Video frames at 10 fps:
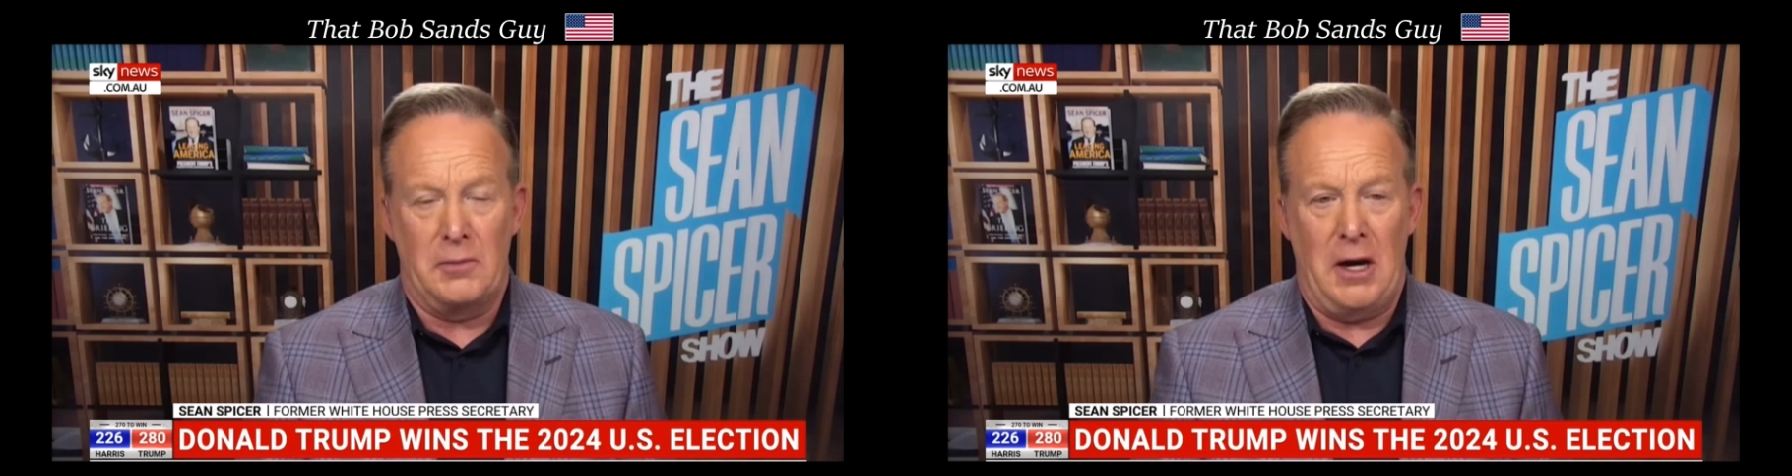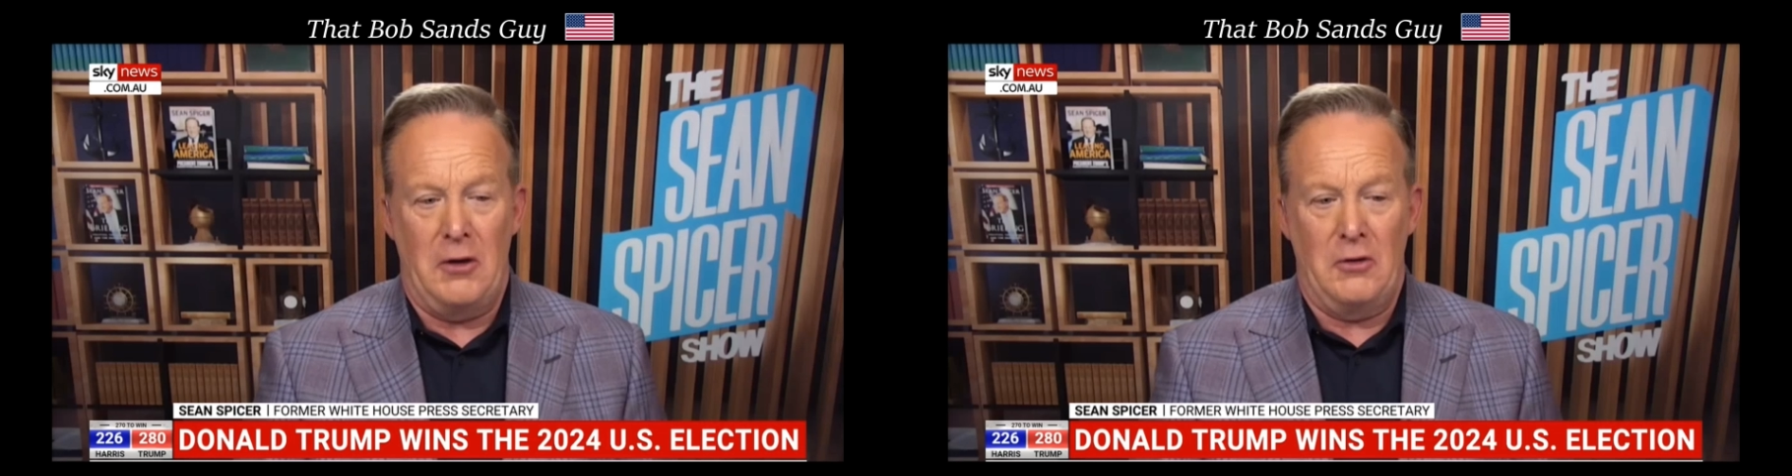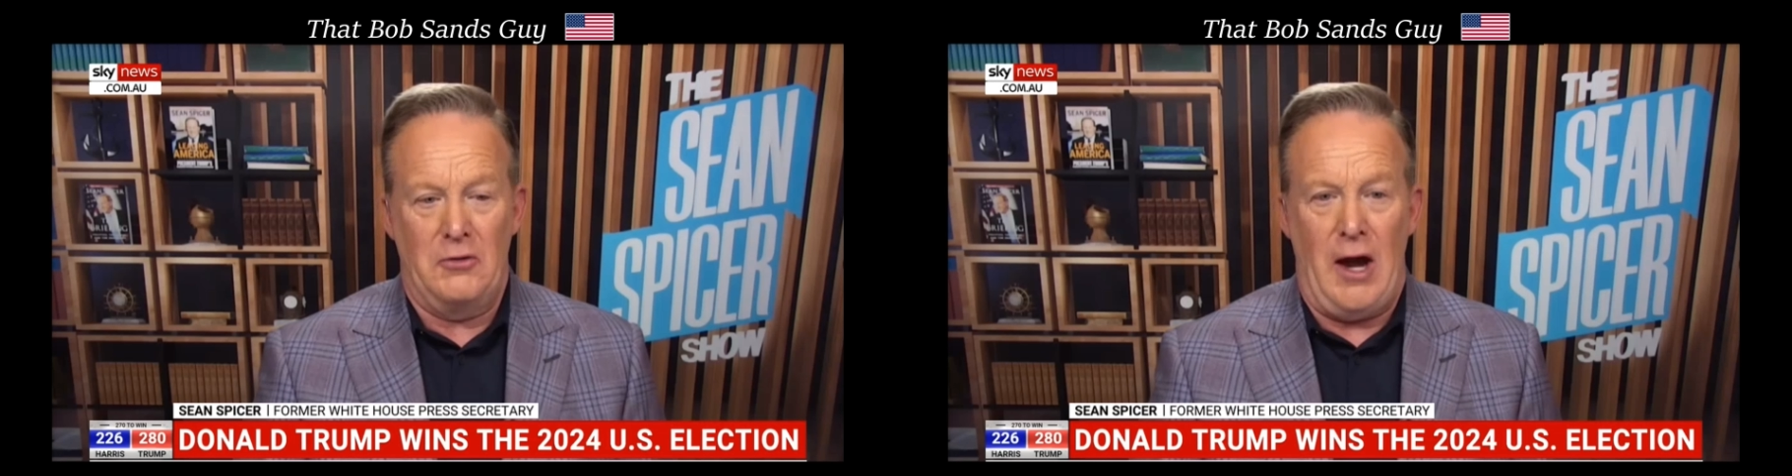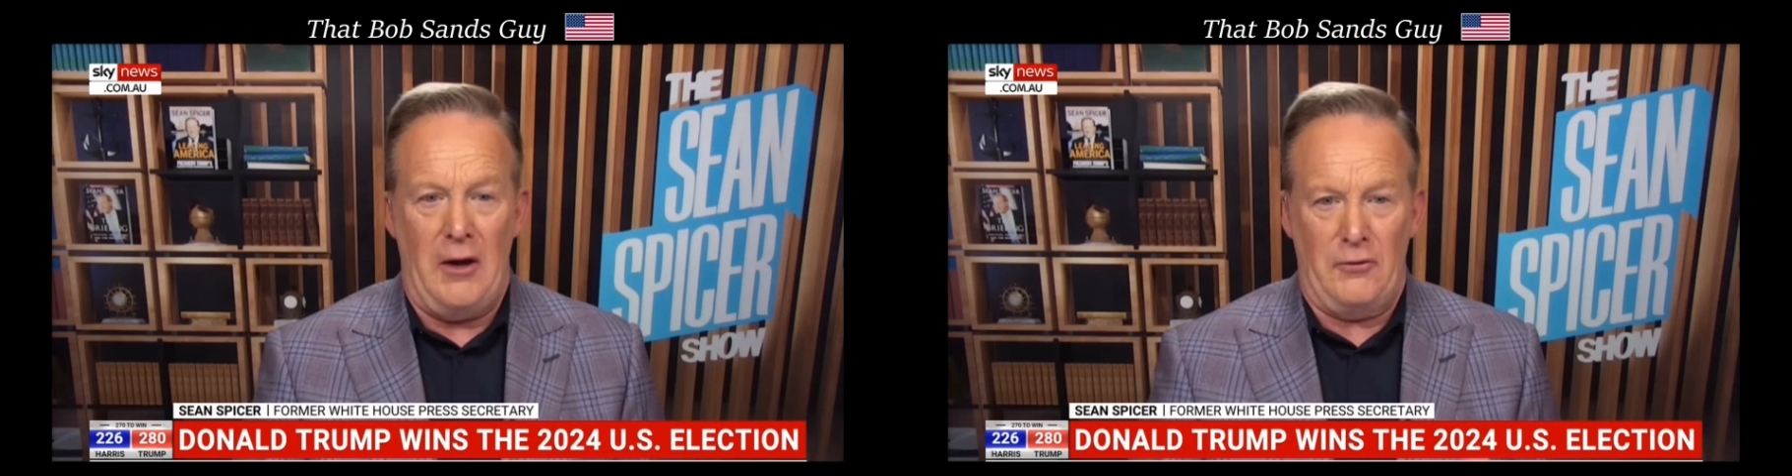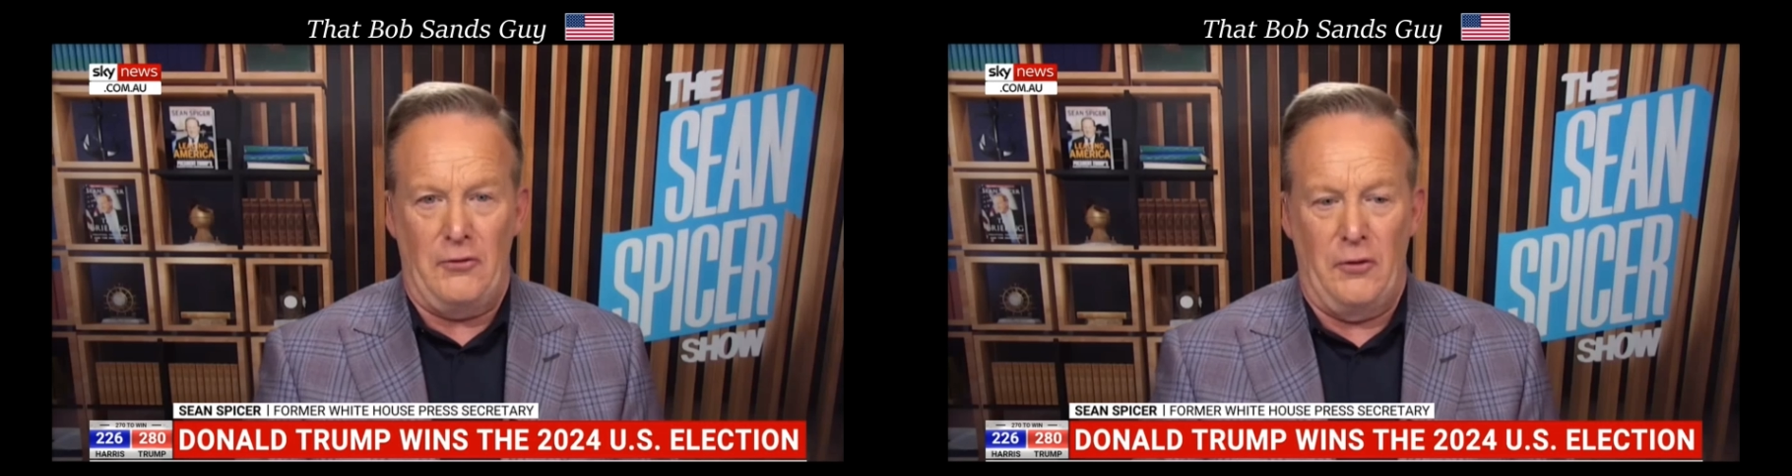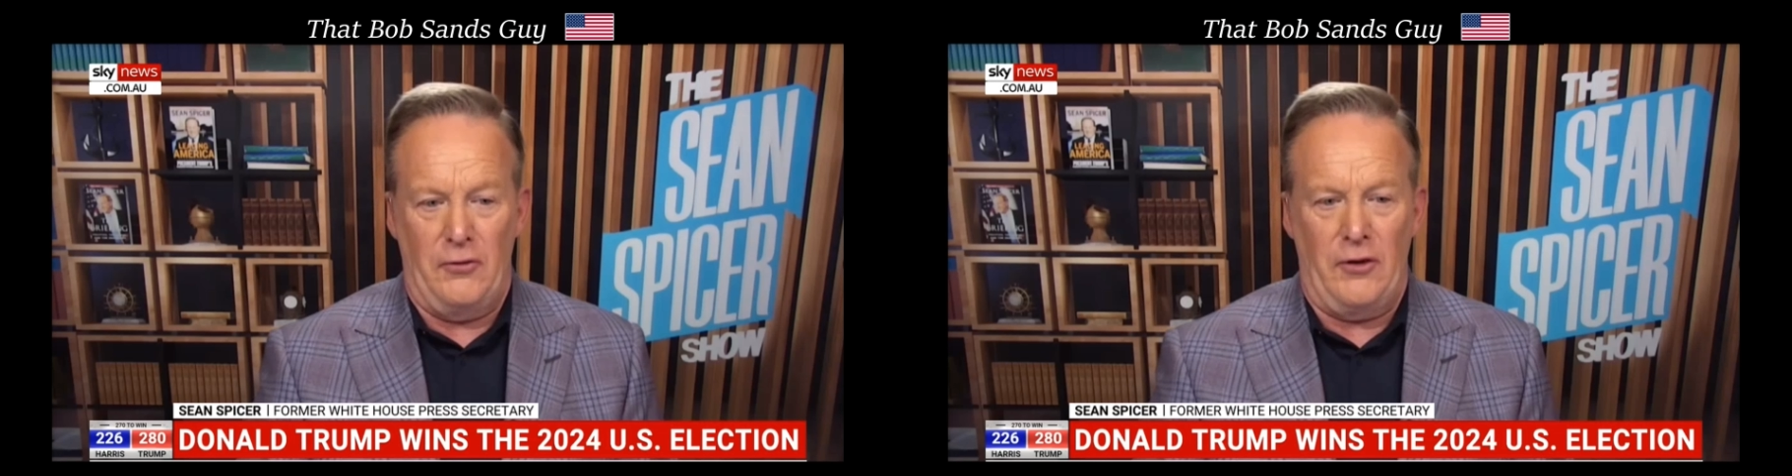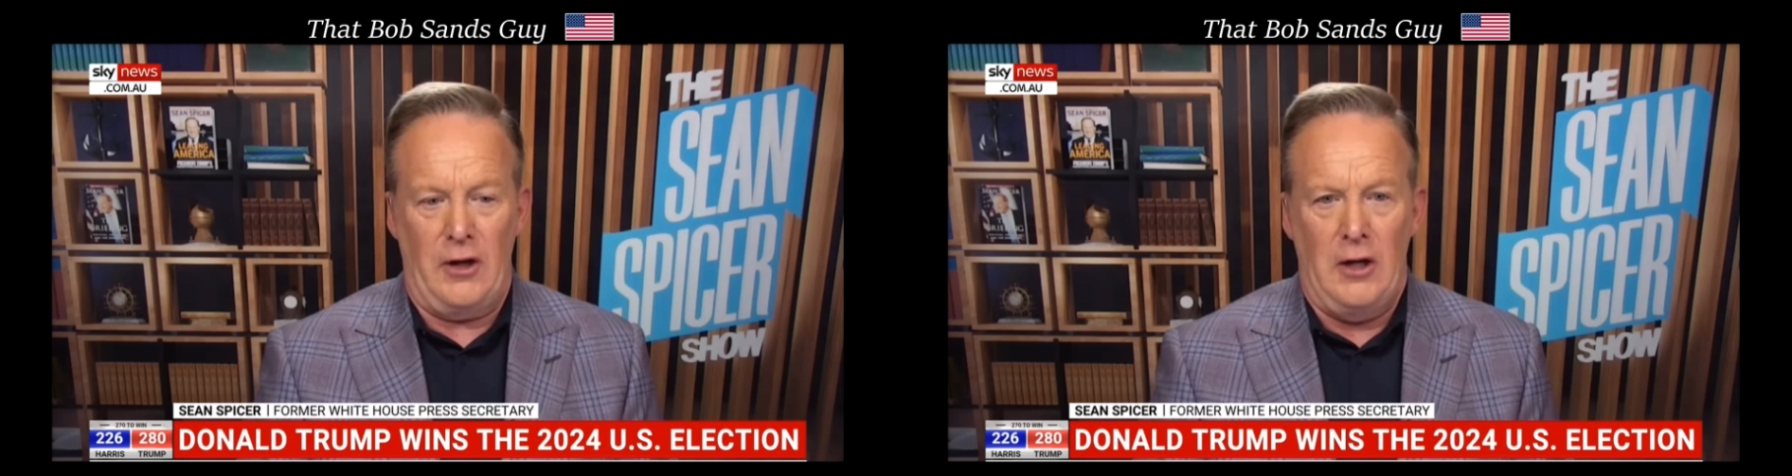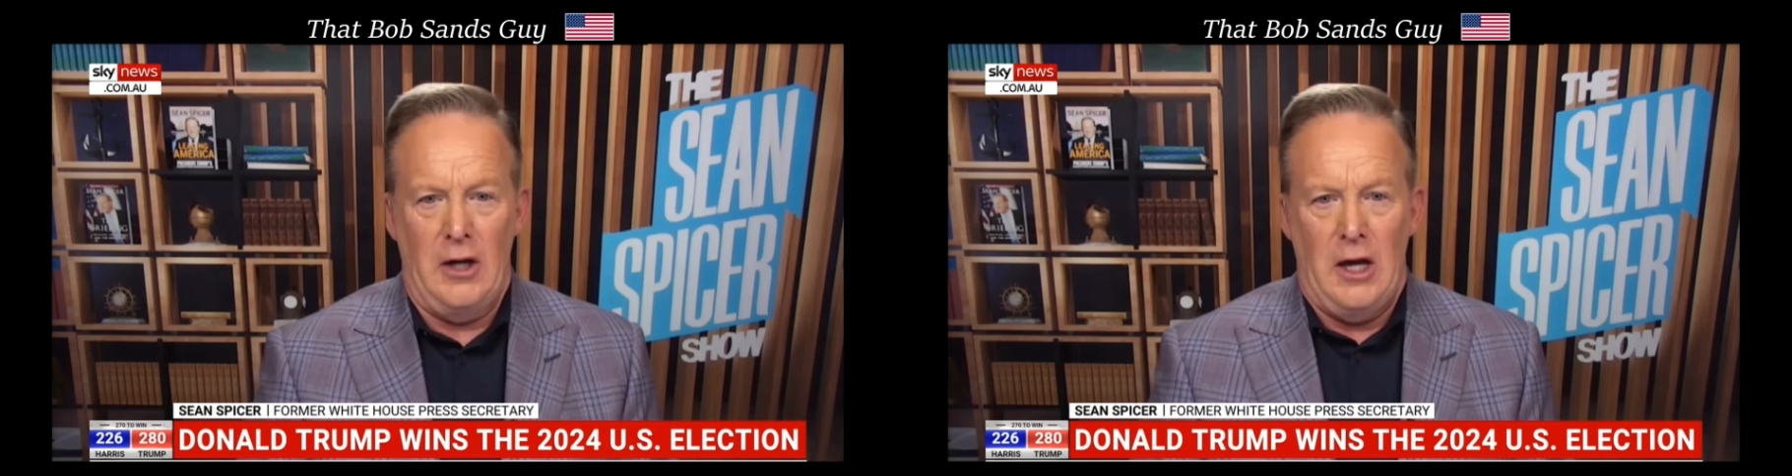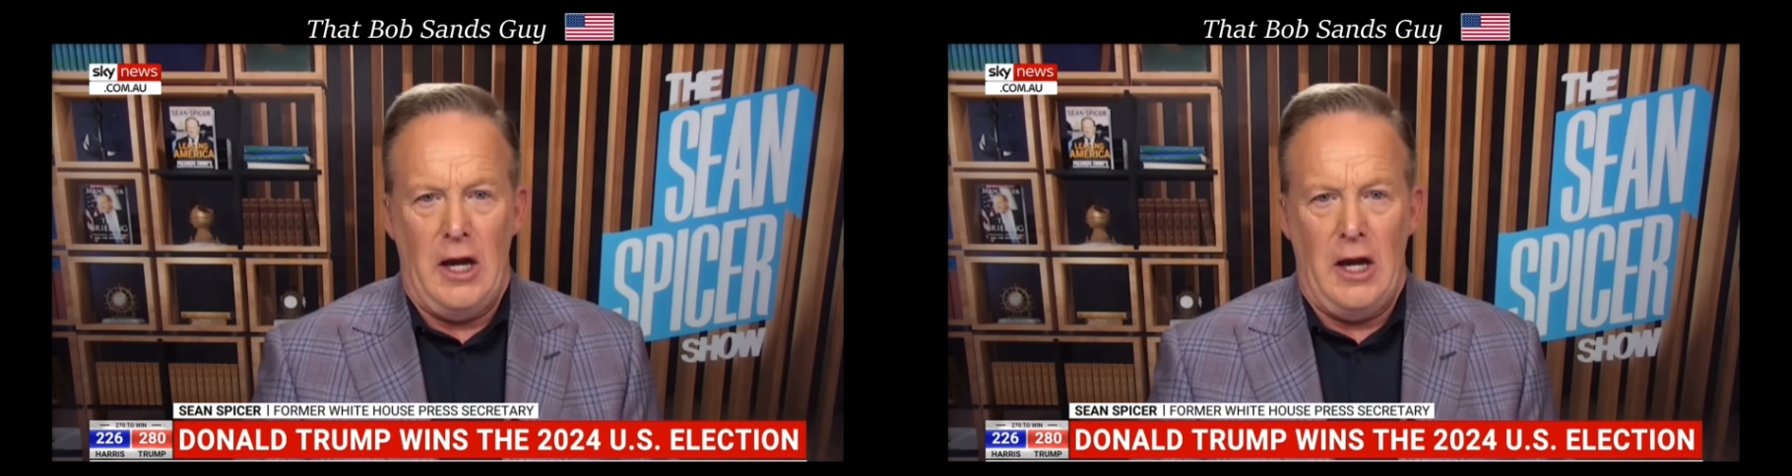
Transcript: about outsourcing